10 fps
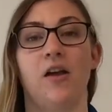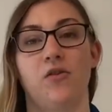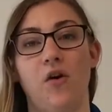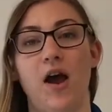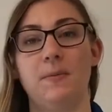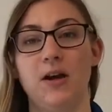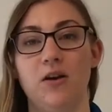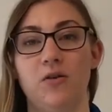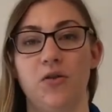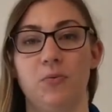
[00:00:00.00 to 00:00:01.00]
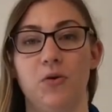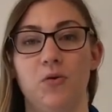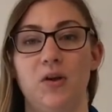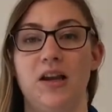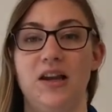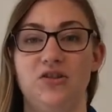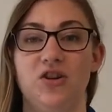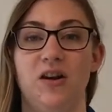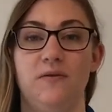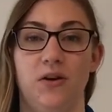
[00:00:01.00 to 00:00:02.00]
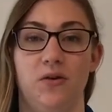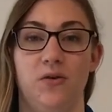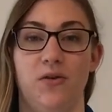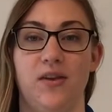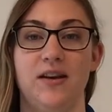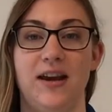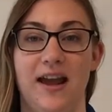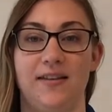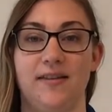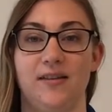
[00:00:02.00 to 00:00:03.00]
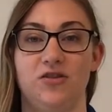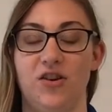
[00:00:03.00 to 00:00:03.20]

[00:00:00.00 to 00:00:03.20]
So I'm going to go through each of those next,